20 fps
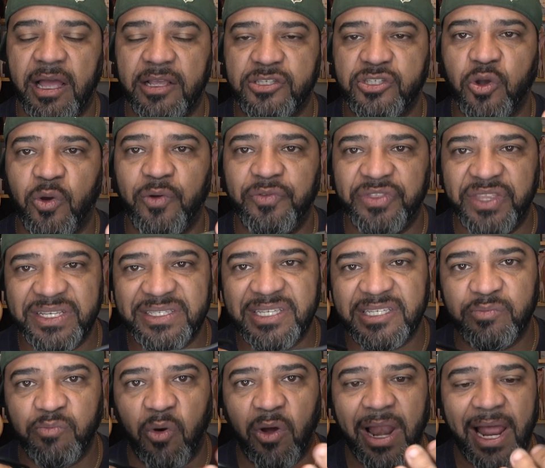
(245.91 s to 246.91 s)
so this
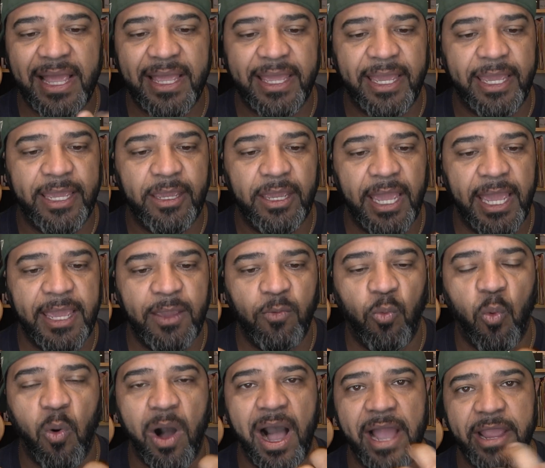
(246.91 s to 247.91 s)
is more like a, a
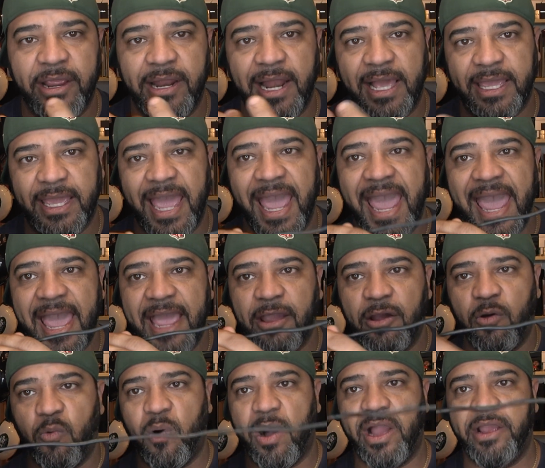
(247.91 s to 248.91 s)
wire, like a
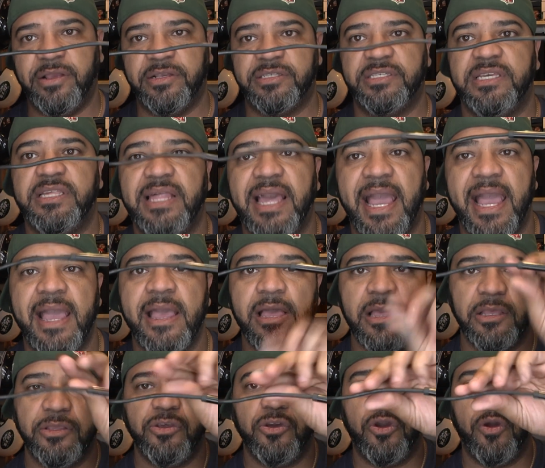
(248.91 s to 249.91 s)
hanger wire. See that?
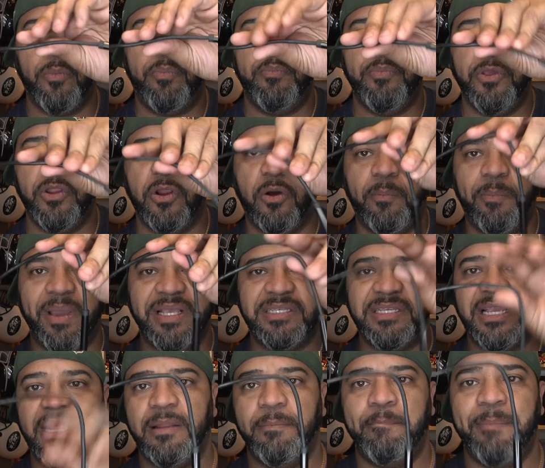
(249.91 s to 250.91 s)
You could, you know,
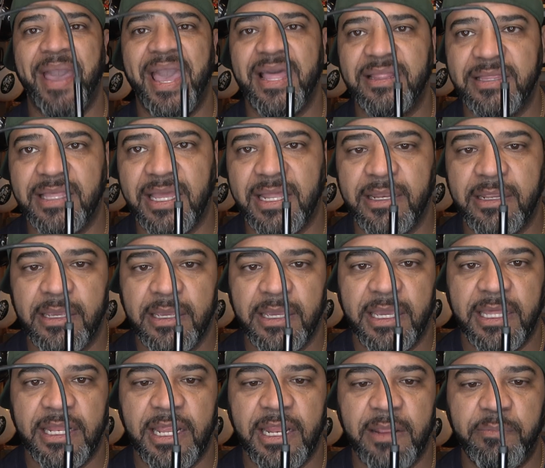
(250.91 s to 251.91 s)
basically bend it
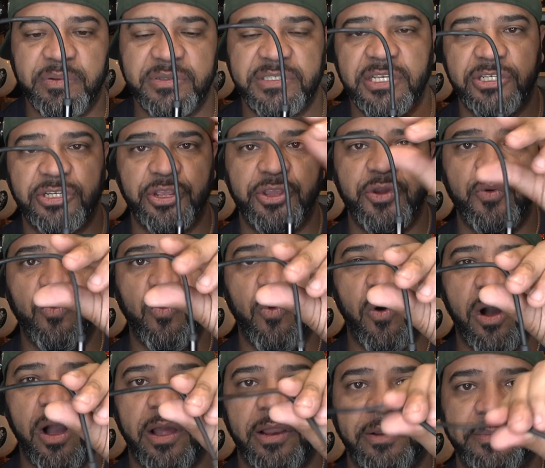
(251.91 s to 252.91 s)
in any position you
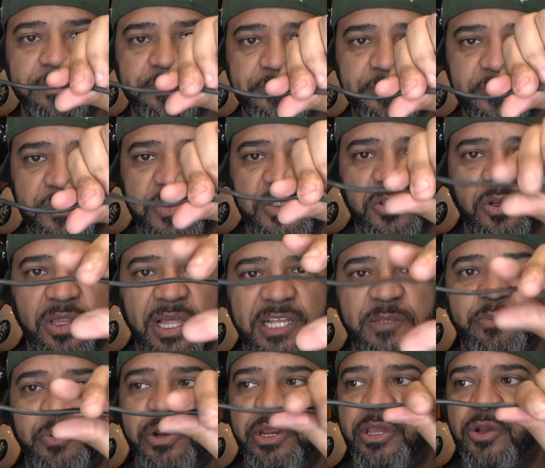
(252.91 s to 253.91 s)
want. So
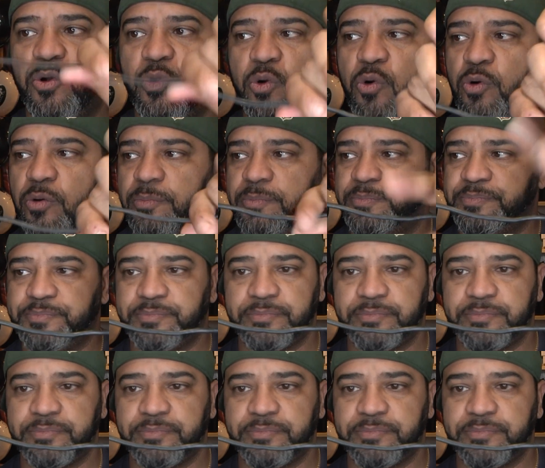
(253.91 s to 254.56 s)
that's pretty cool.